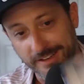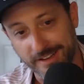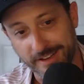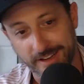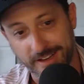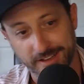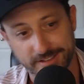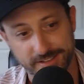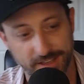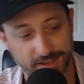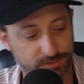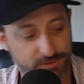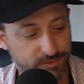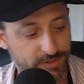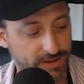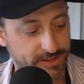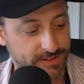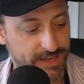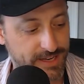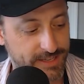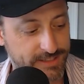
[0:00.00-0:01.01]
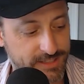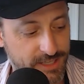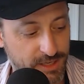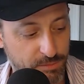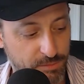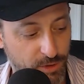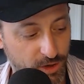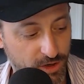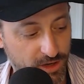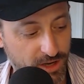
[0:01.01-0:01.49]
It's a fantastic
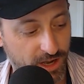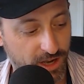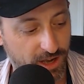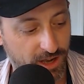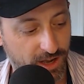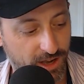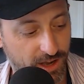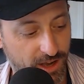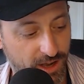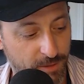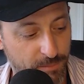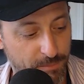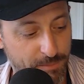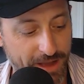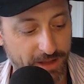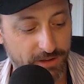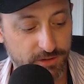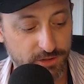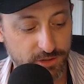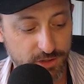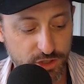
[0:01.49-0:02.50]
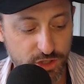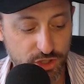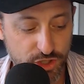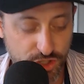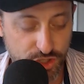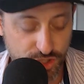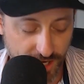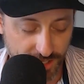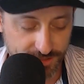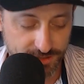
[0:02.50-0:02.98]
book about
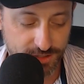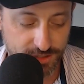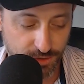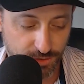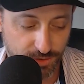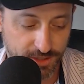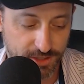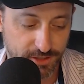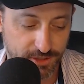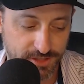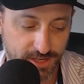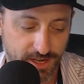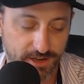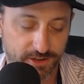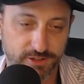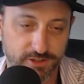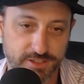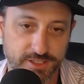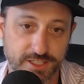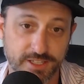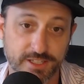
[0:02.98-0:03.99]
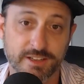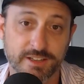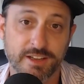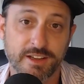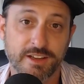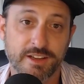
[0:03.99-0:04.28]
just doing design critique,